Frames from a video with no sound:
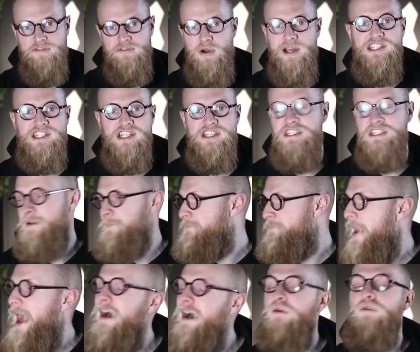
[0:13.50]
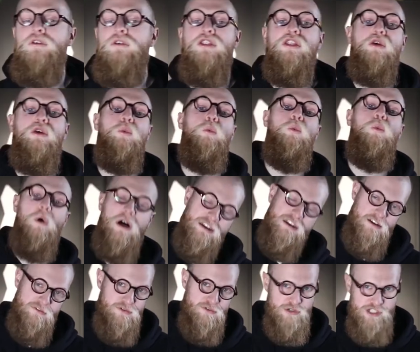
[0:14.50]
of questions about the
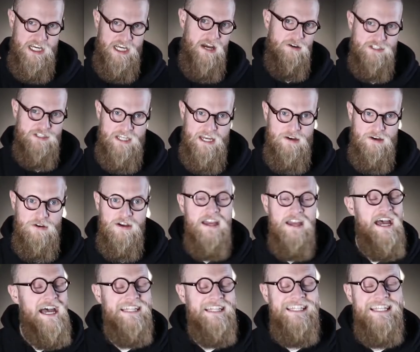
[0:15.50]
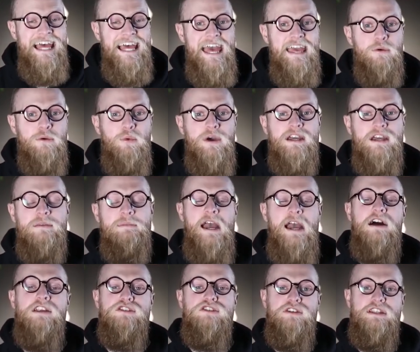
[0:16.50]
wonderful Chow Chow. And today we're going to be
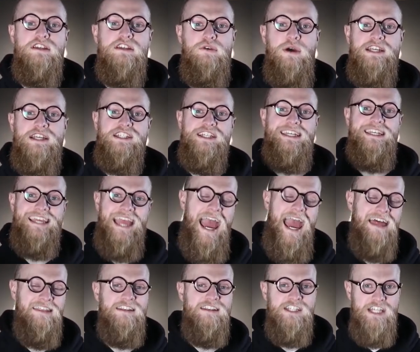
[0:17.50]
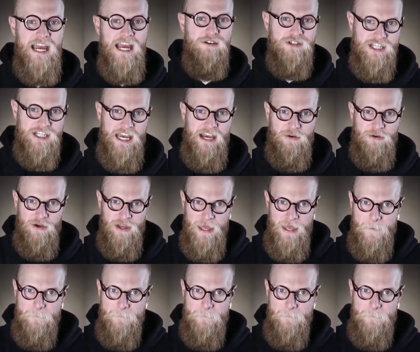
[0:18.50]
answering the question, can the Chow Chow